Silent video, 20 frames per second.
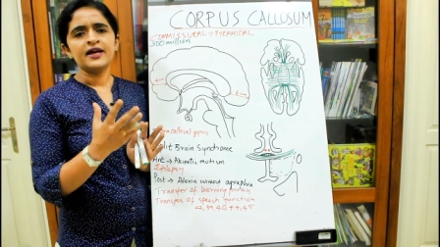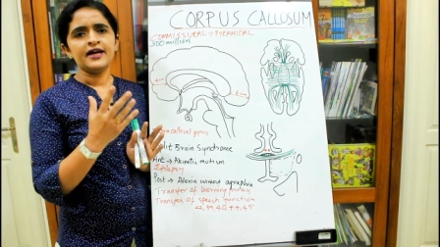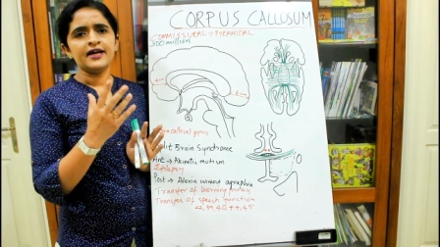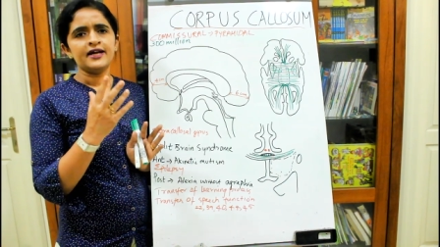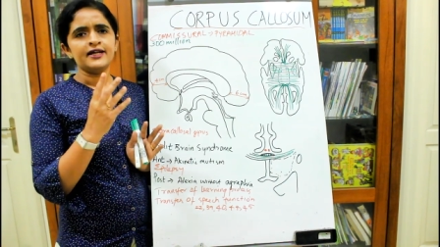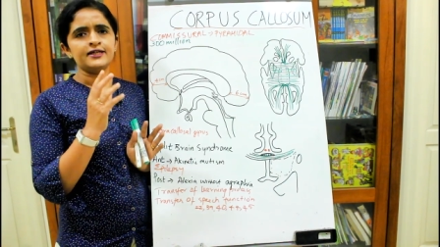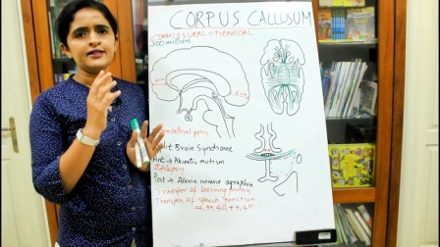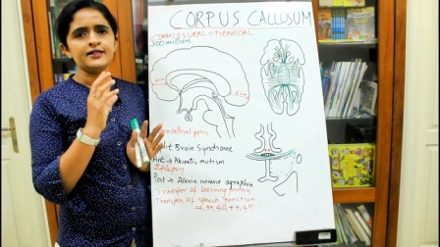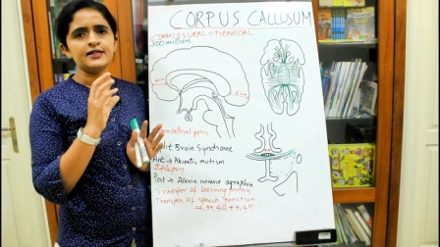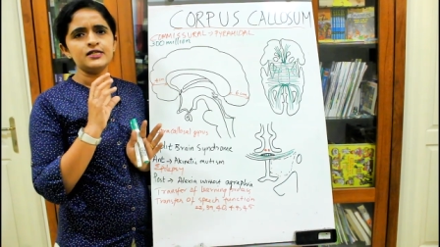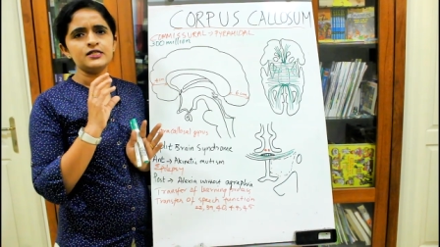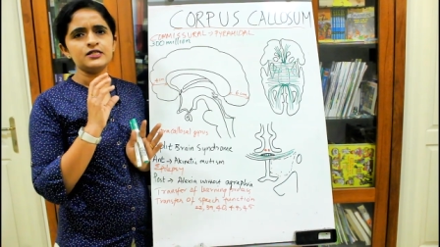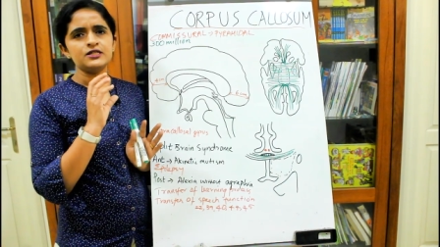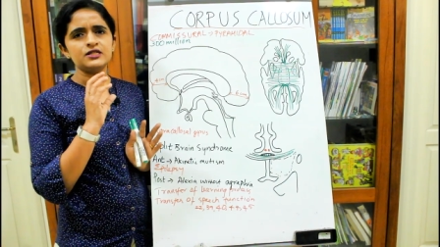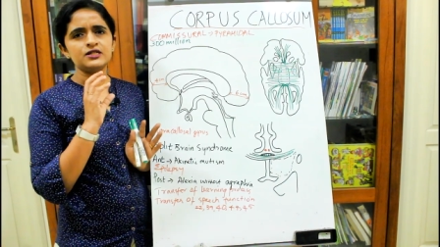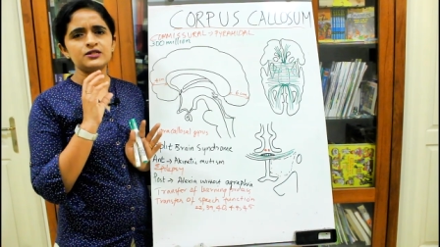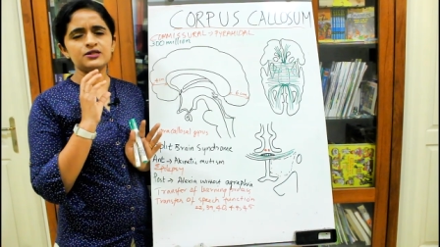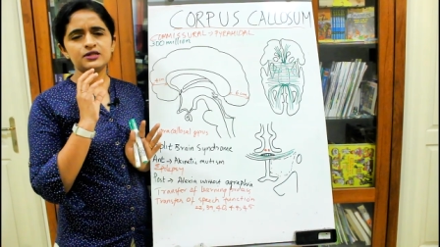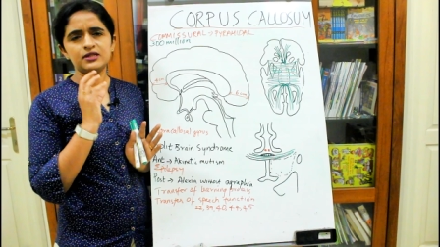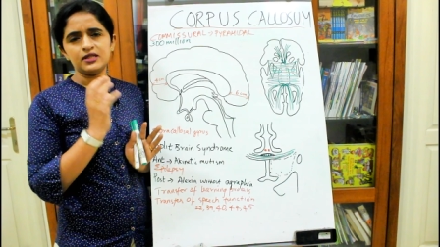and
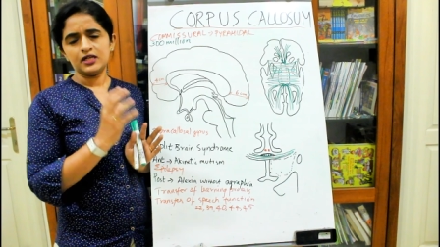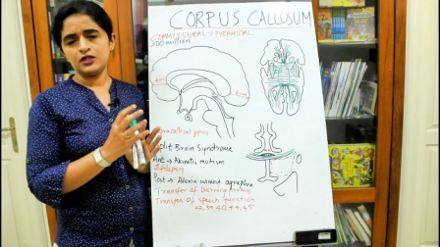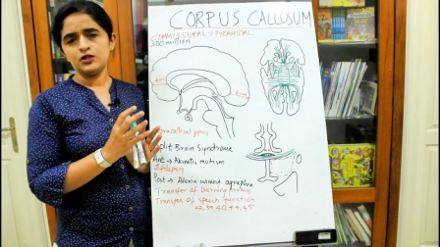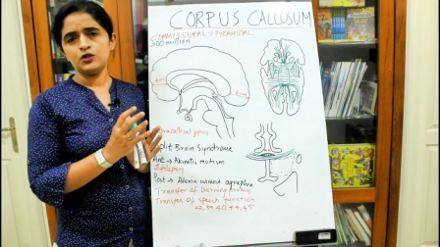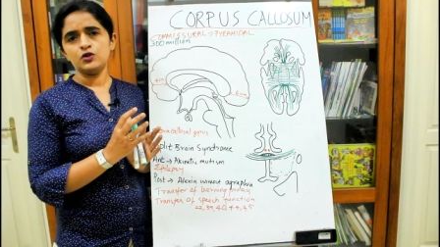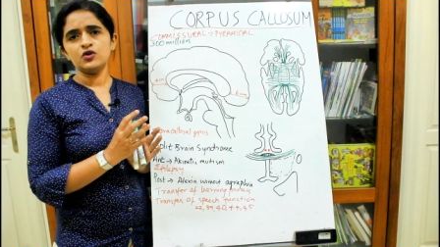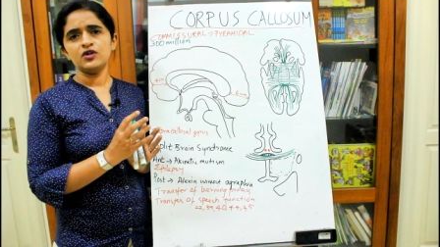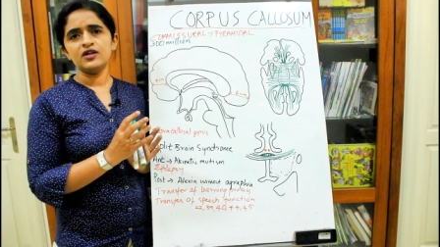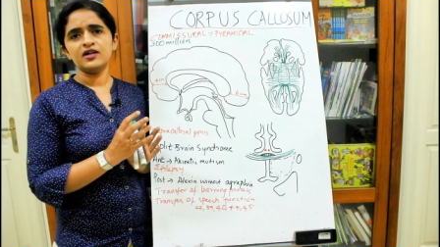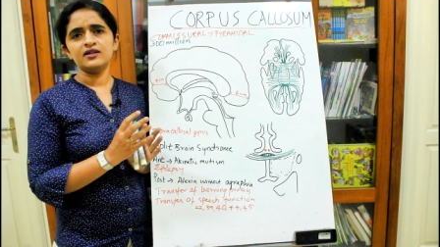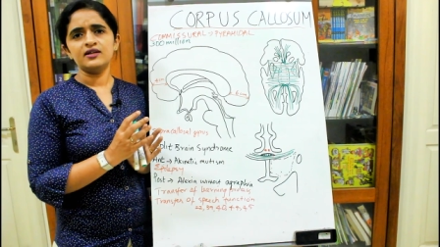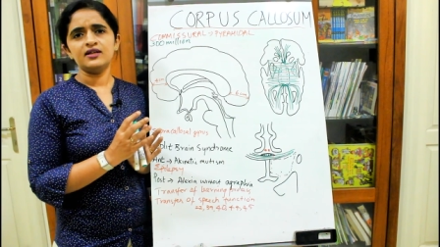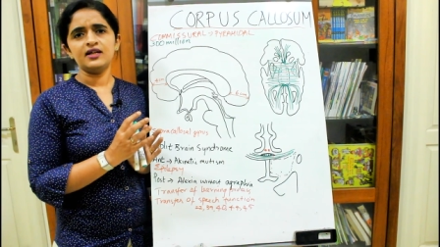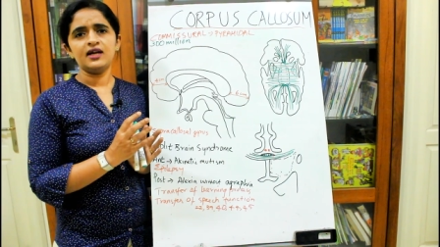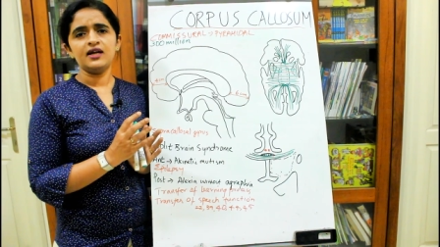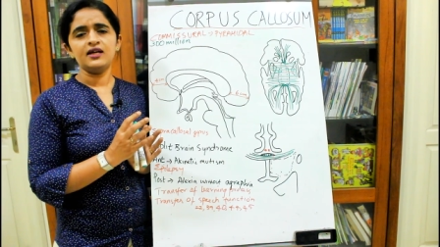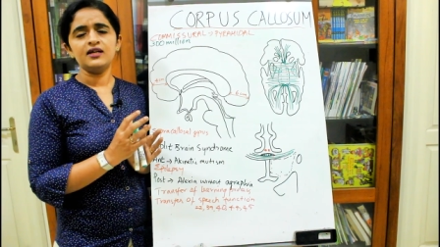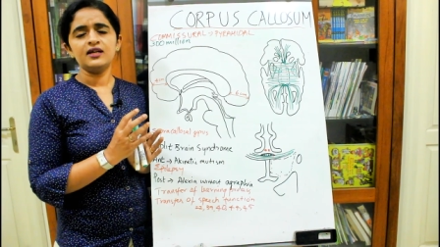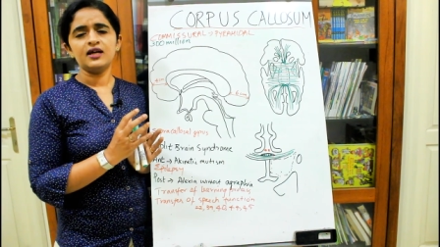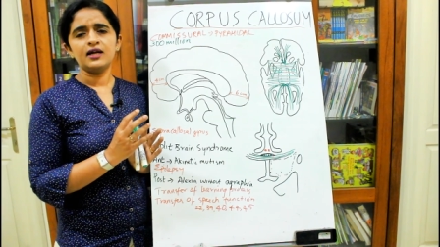it is said to
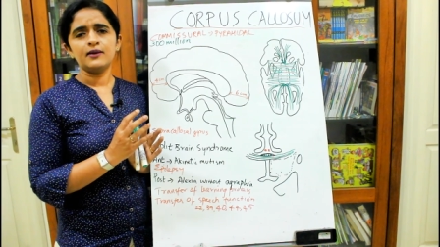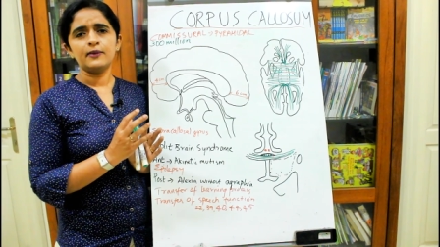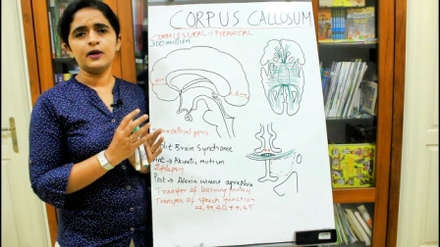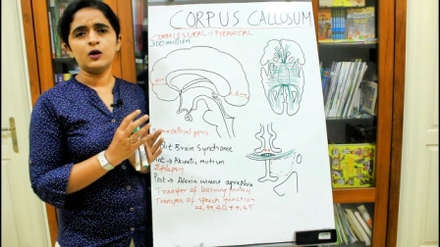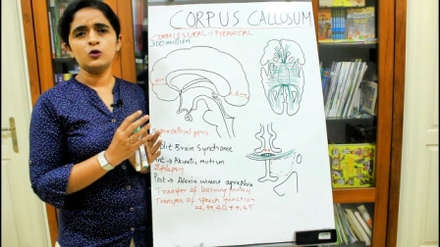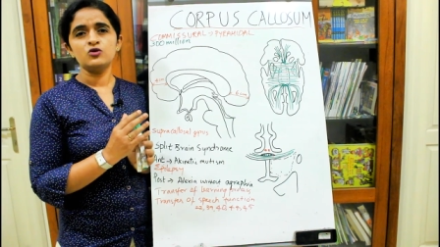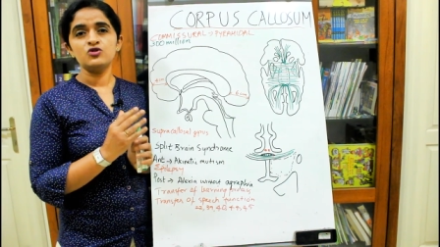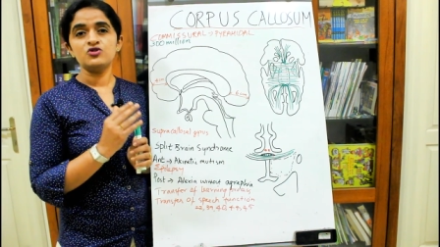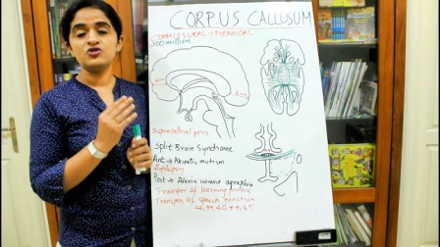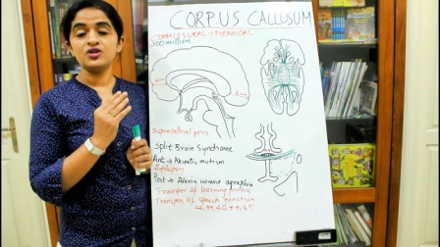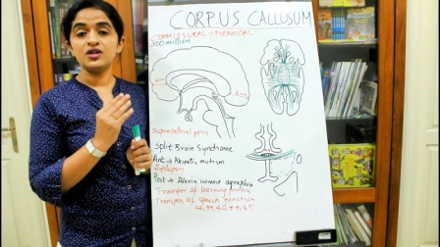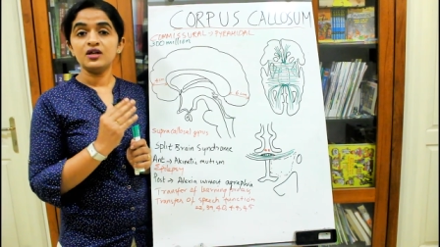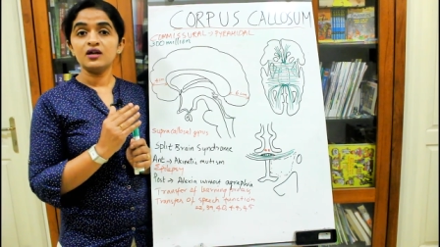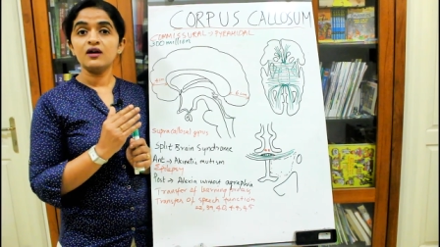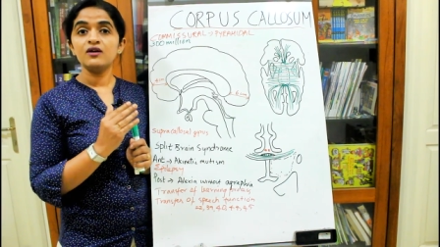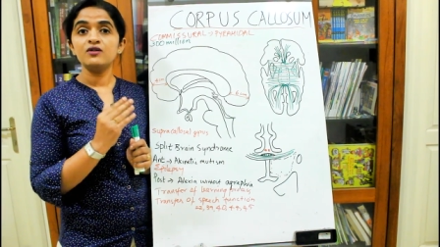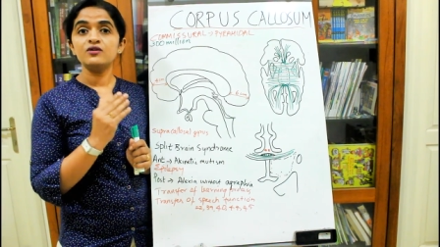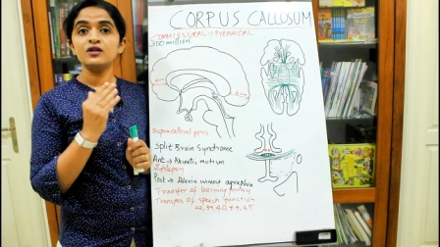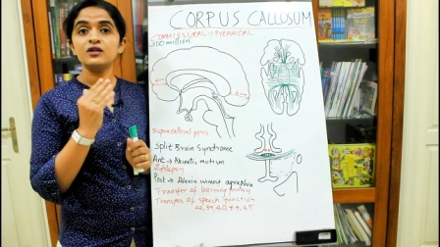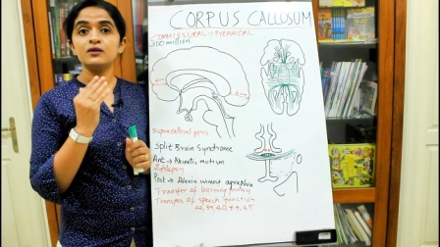contain about
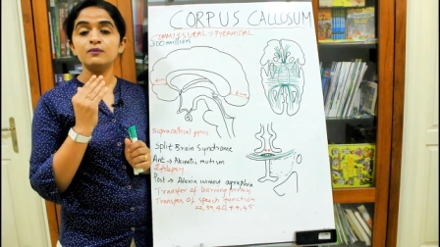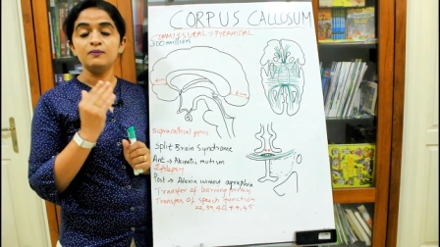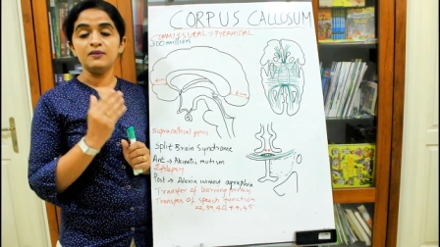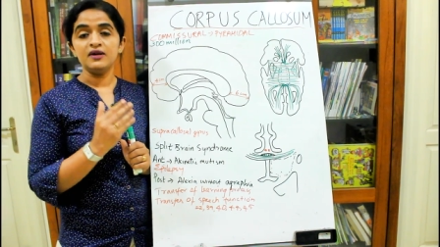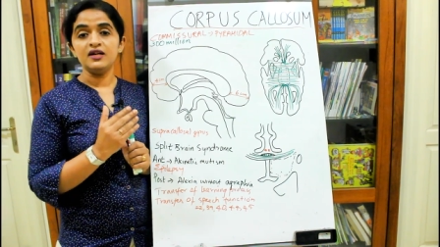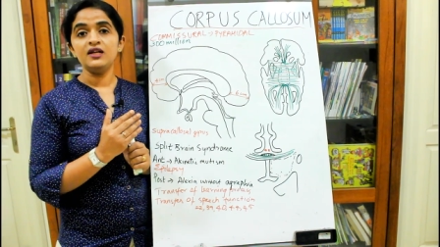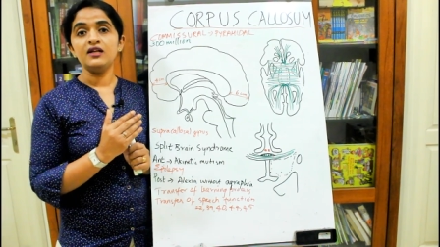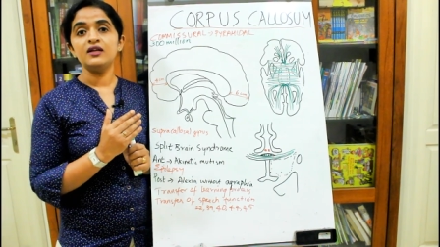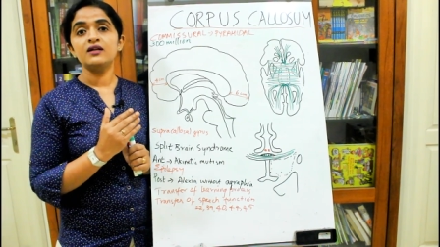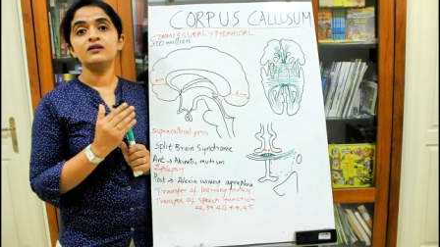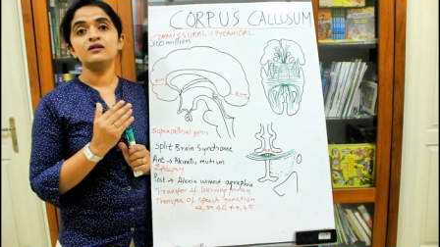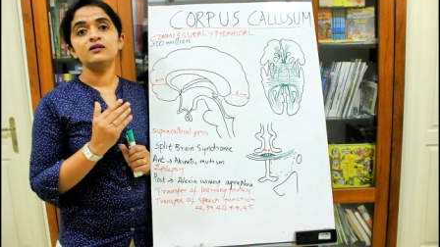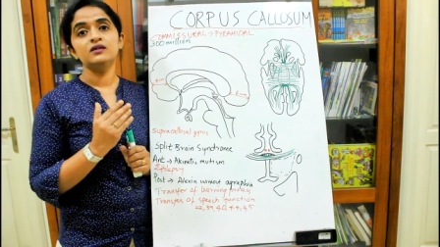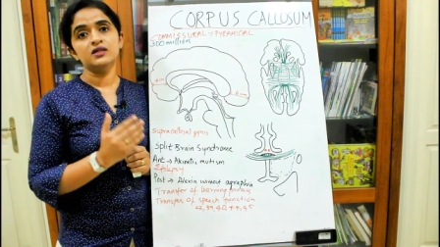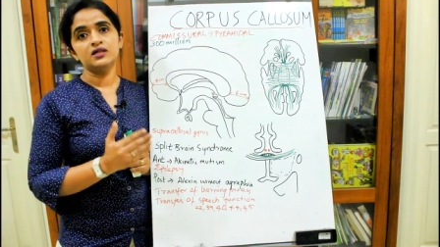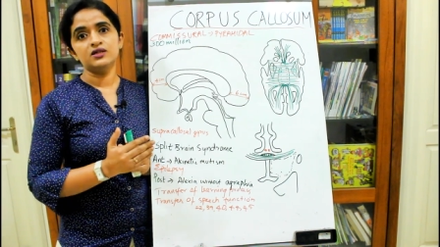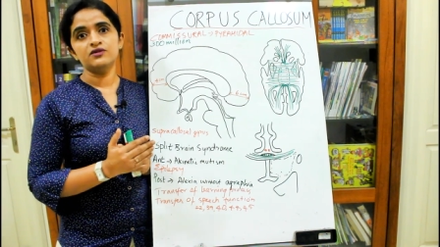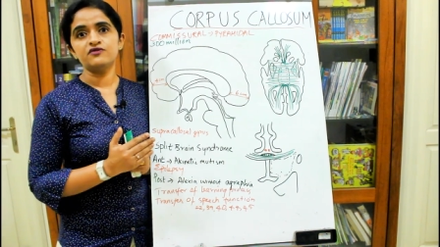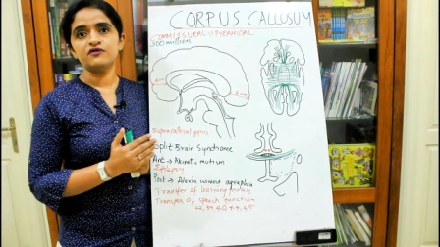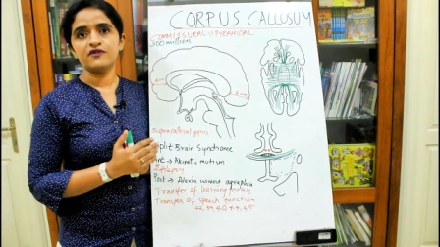300 million
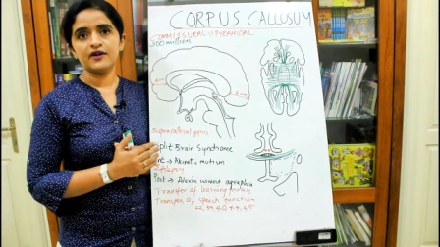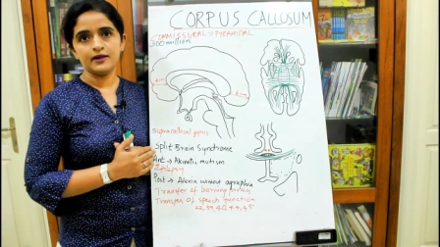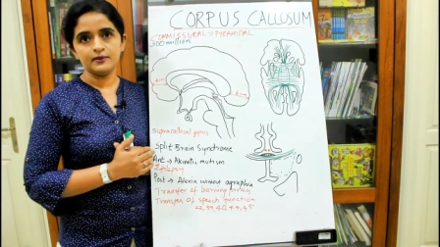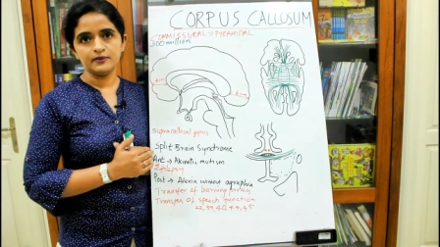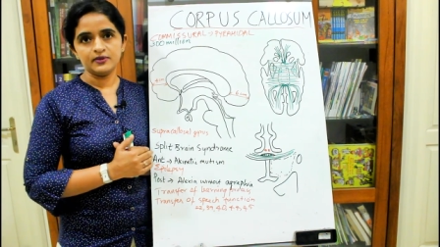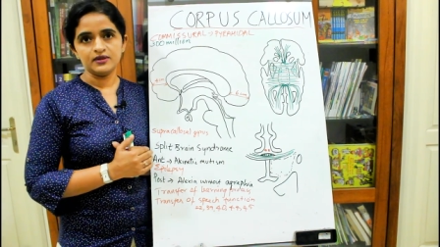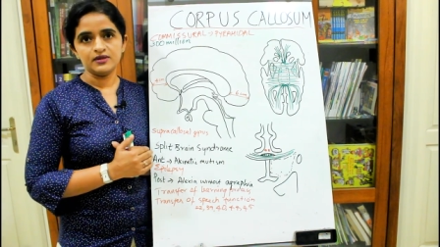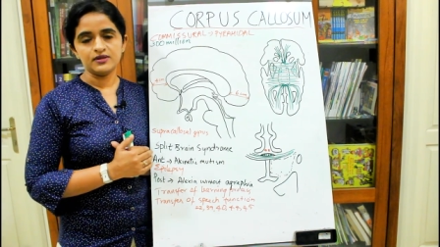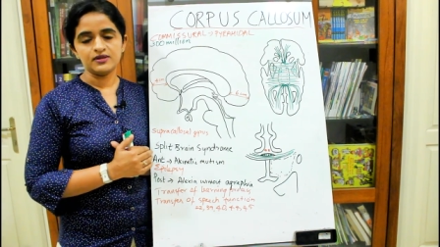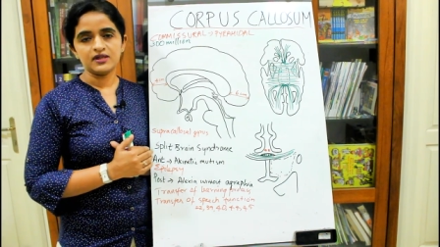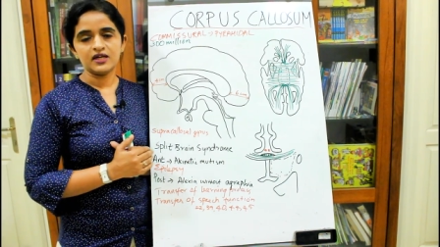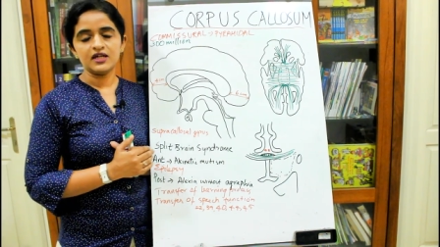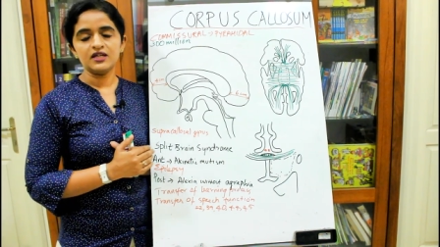nerve fibers